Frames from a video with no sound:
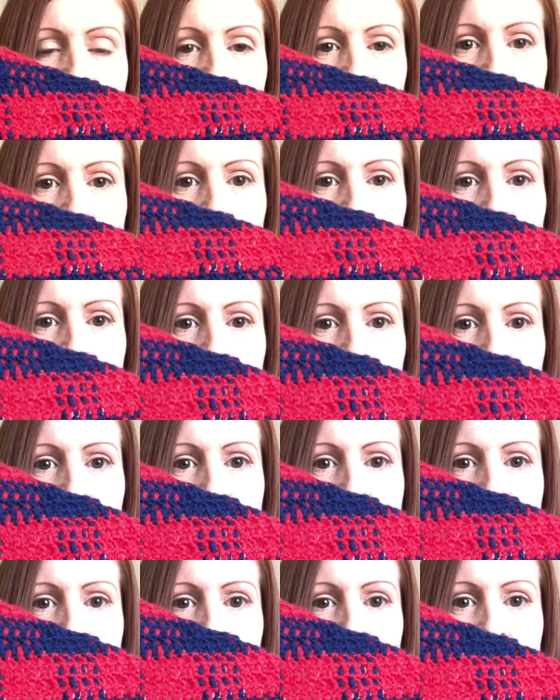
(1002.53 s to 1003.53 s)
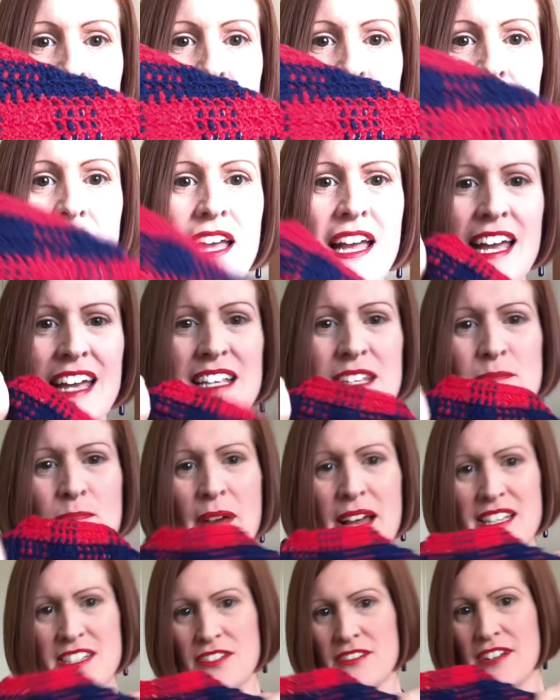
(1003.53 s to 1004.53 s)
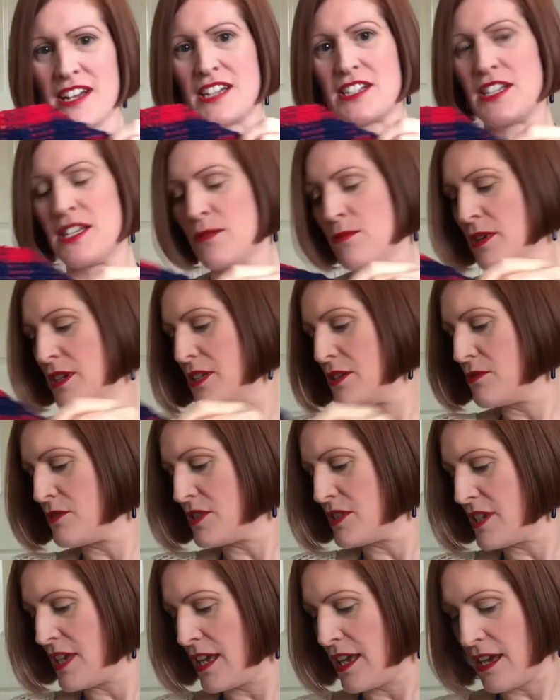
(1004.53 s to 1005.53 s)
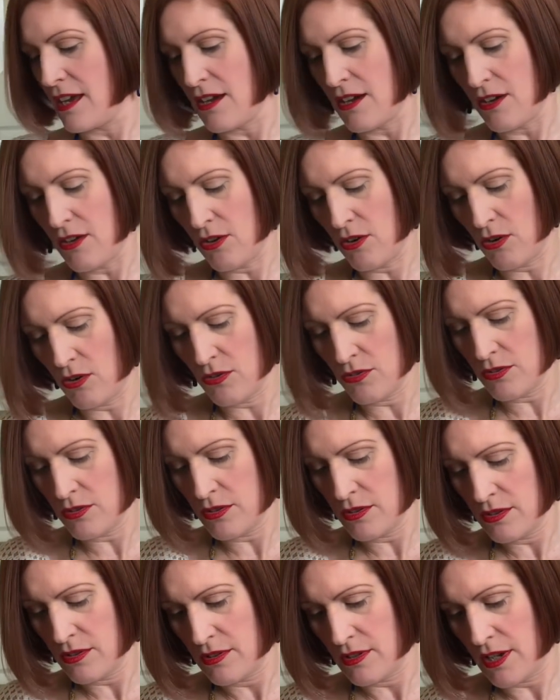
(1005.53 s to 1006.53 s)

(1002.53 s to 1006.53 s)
Probably better, it's better actually when you see it on.